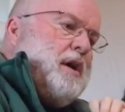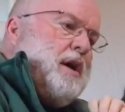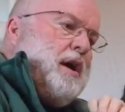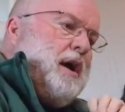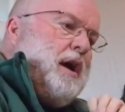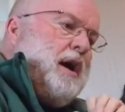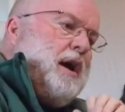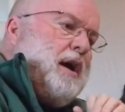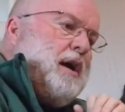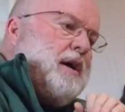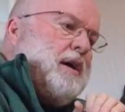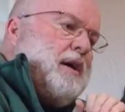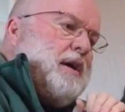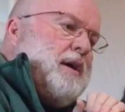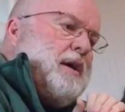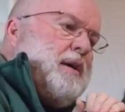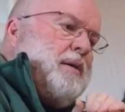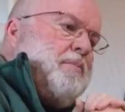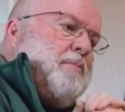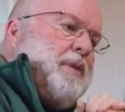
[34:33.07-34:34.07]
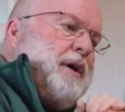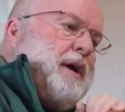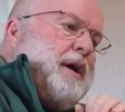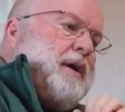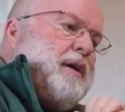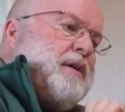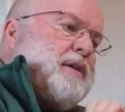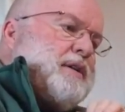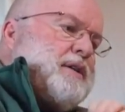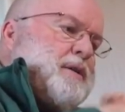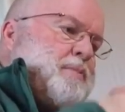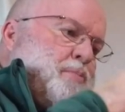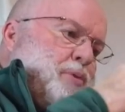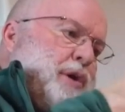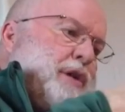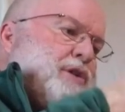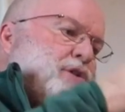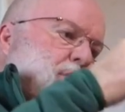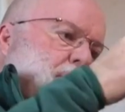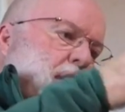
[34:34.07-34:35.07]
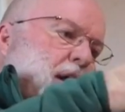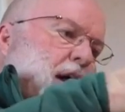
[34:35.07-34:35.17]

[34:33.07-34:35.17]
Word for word: uh, but uh, to preach the